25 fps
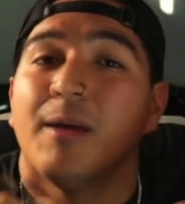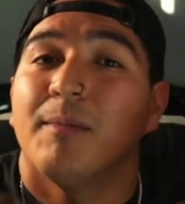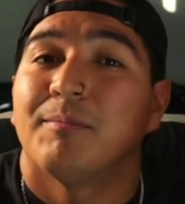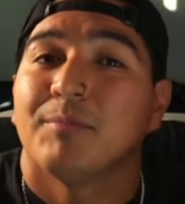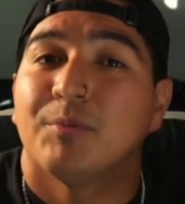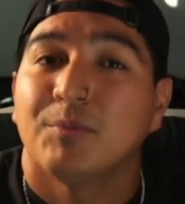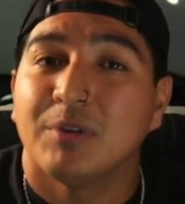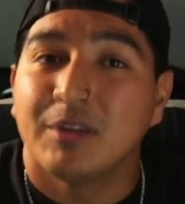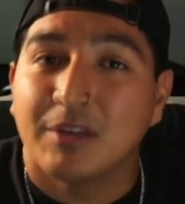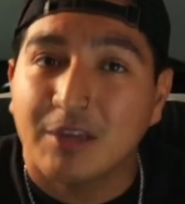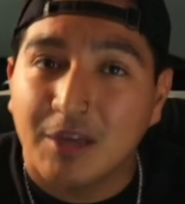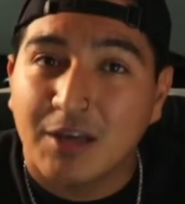
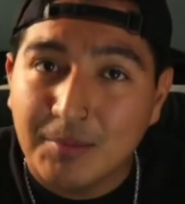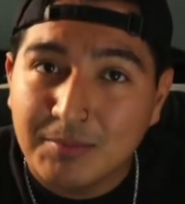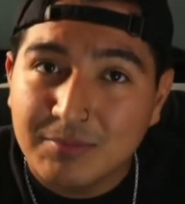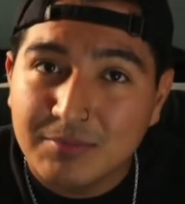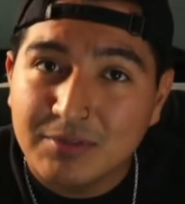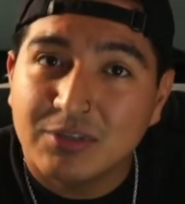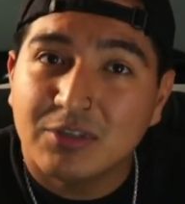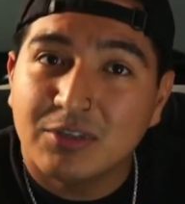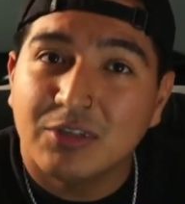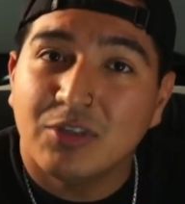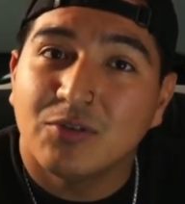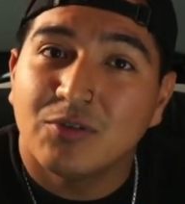But when it
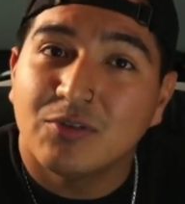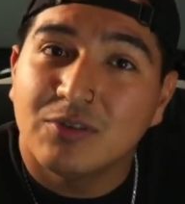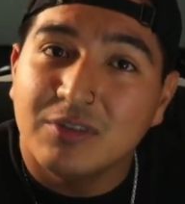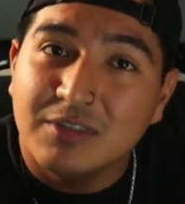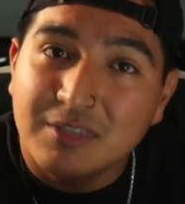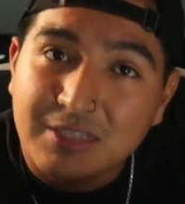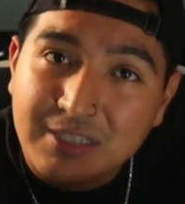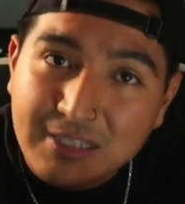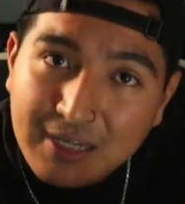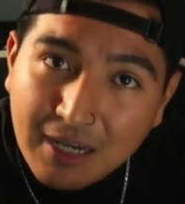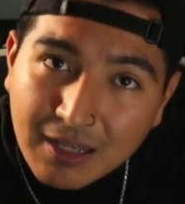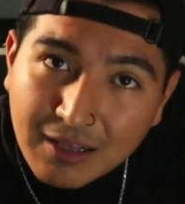comes to your
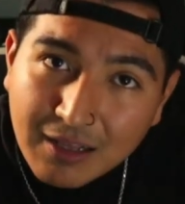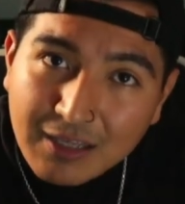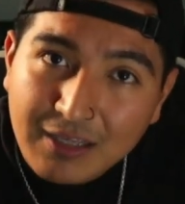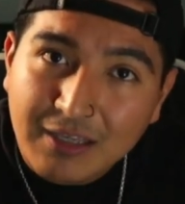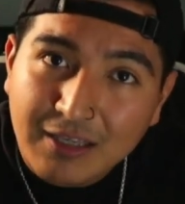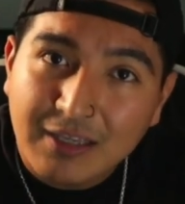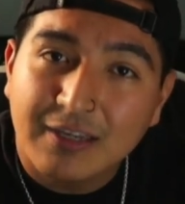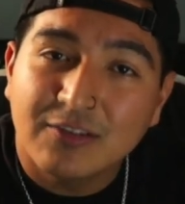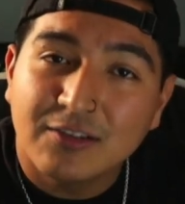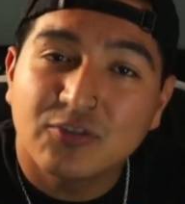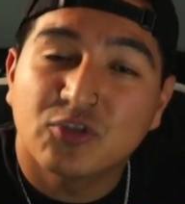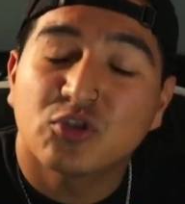
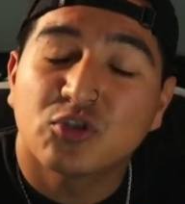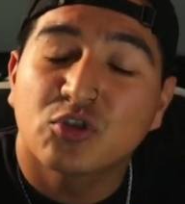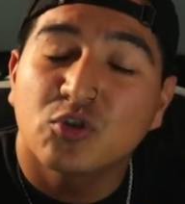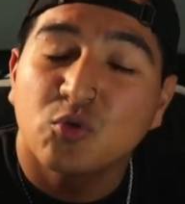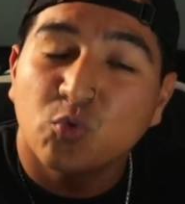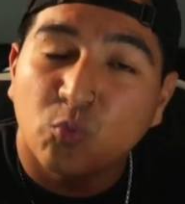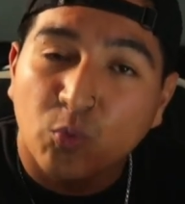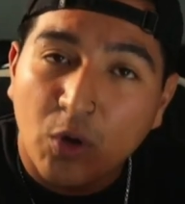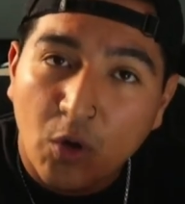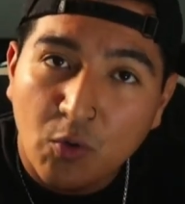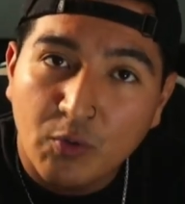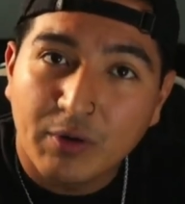delicate
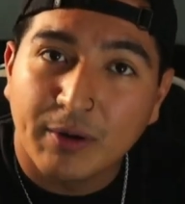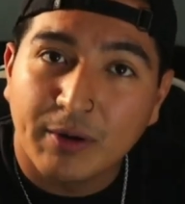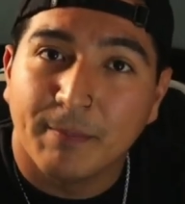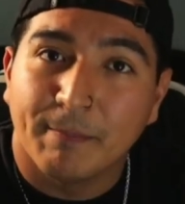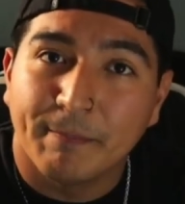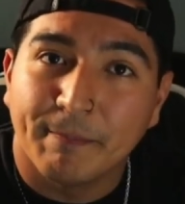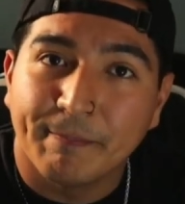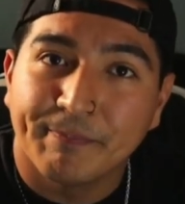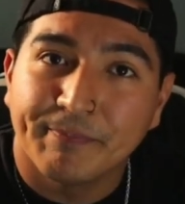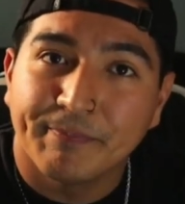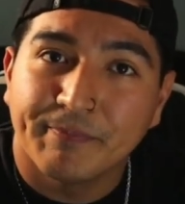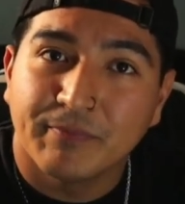
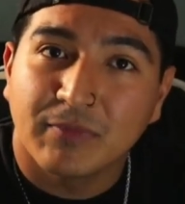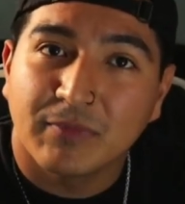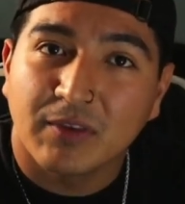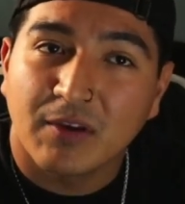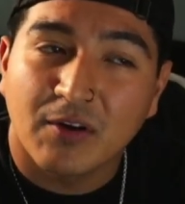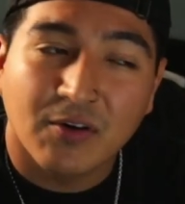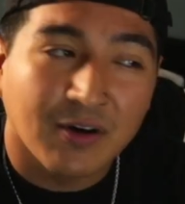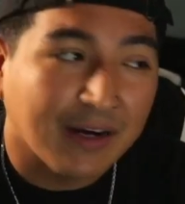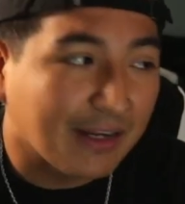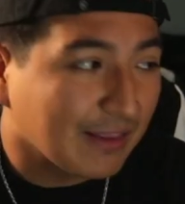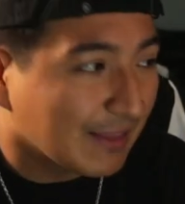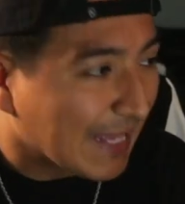scrotum,
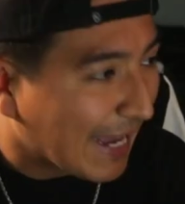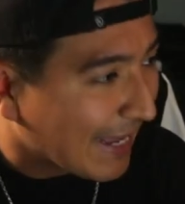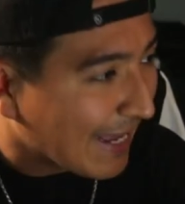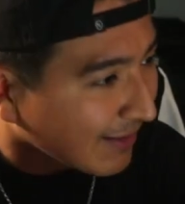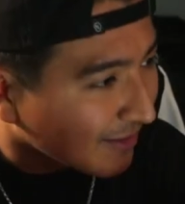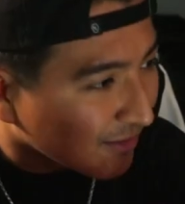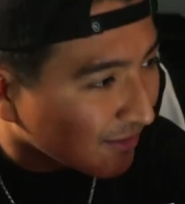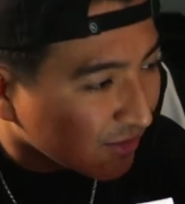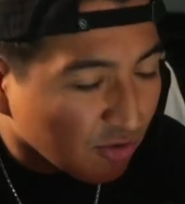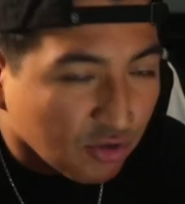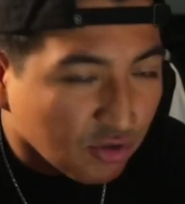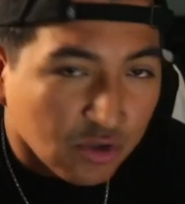all right,
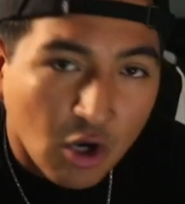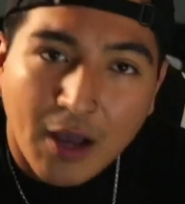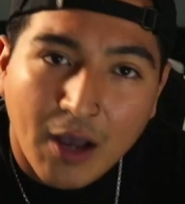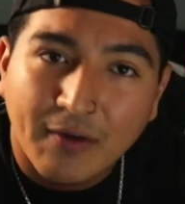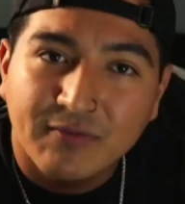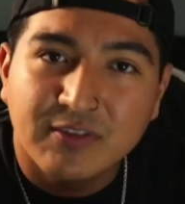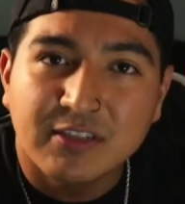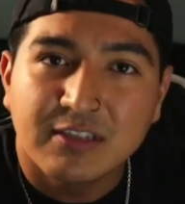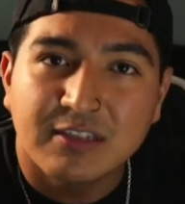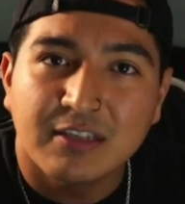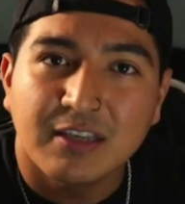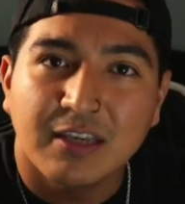that
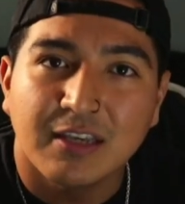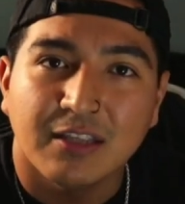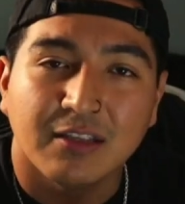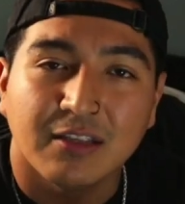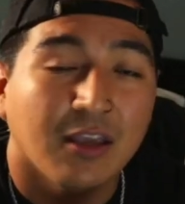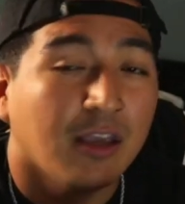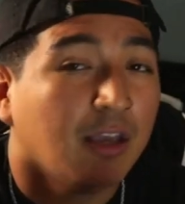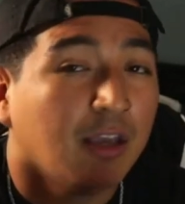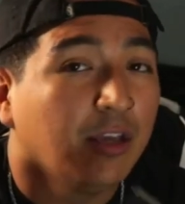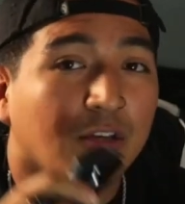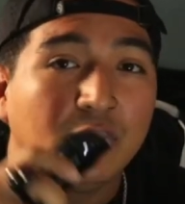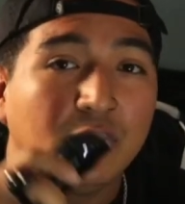soft skin,
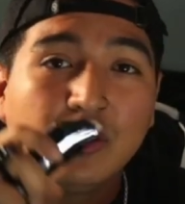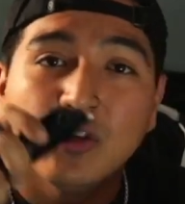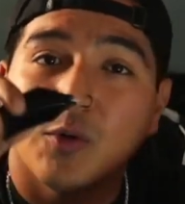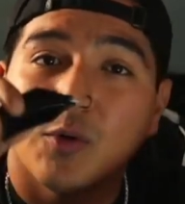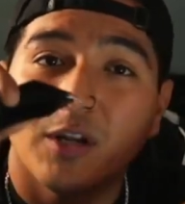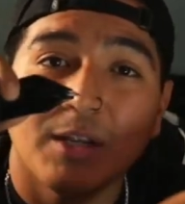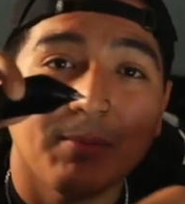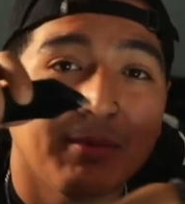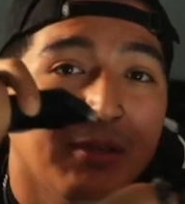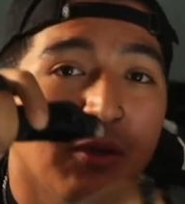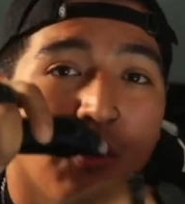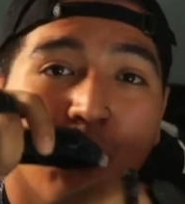you don't
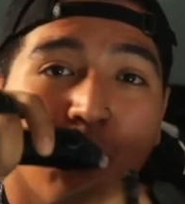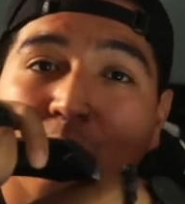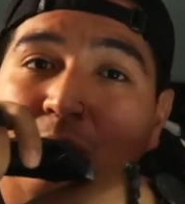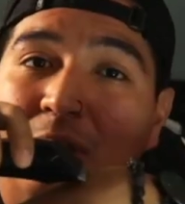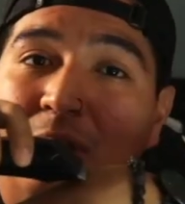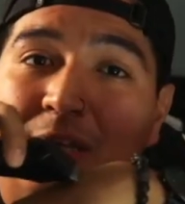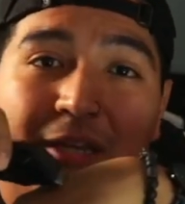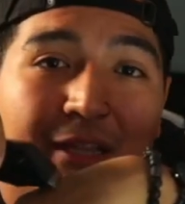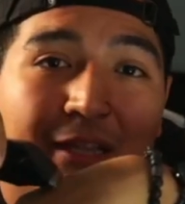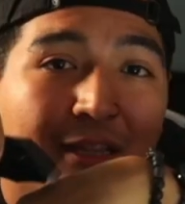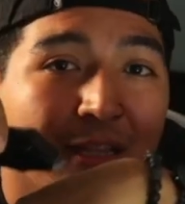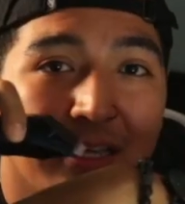want to be
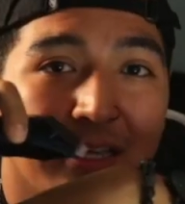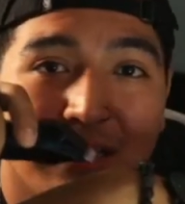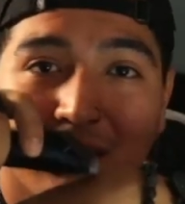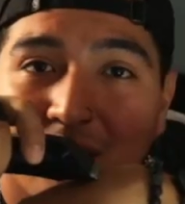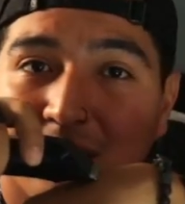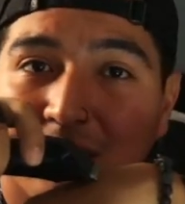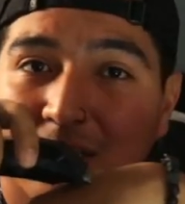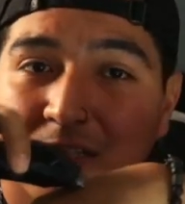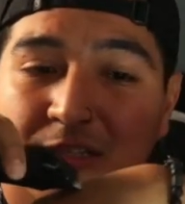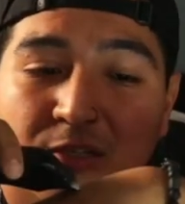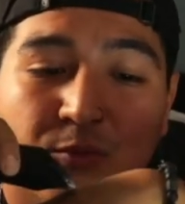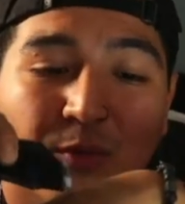holding it like
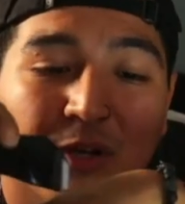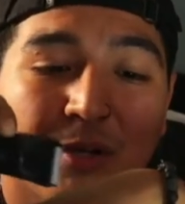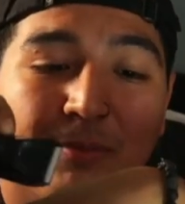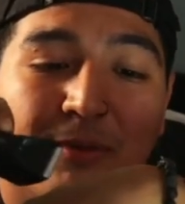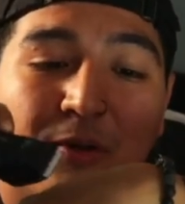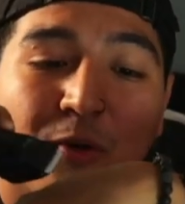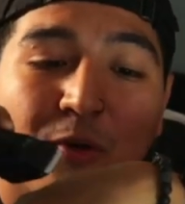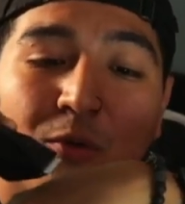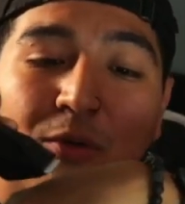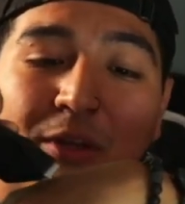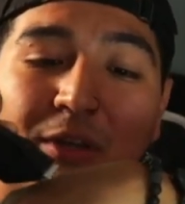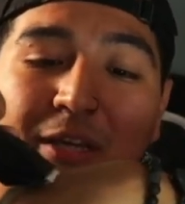this. You want to be
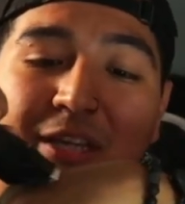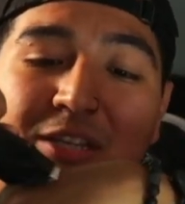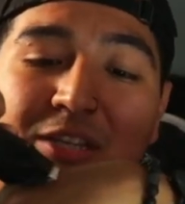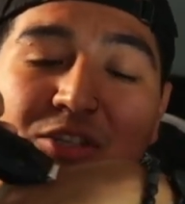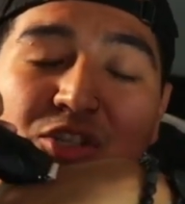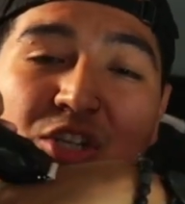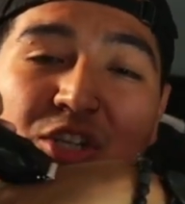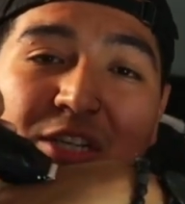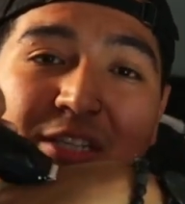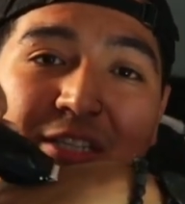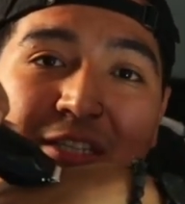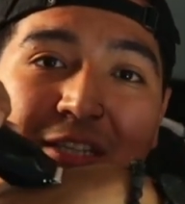holding it
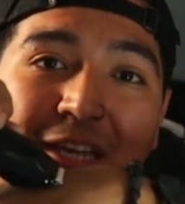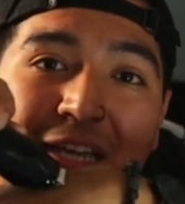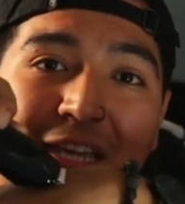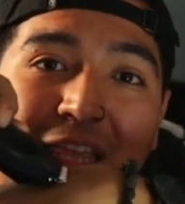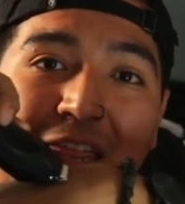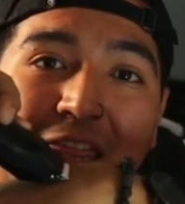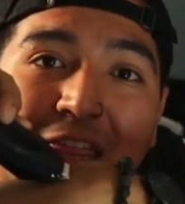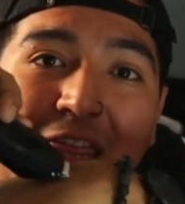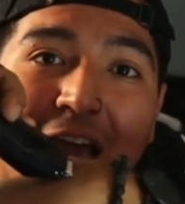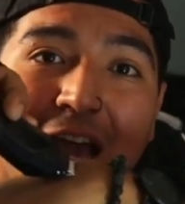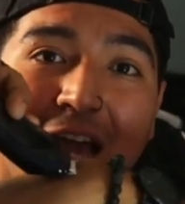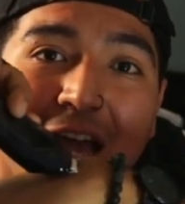just
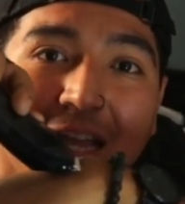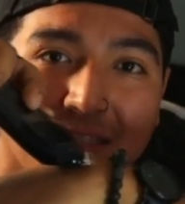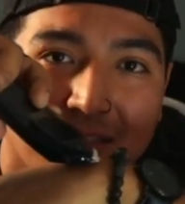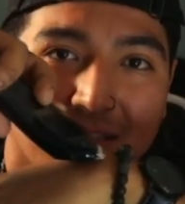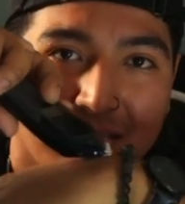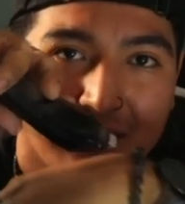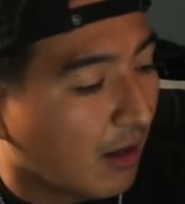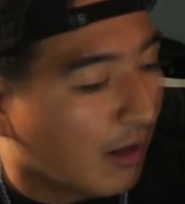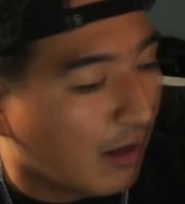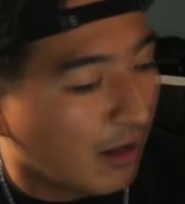like that.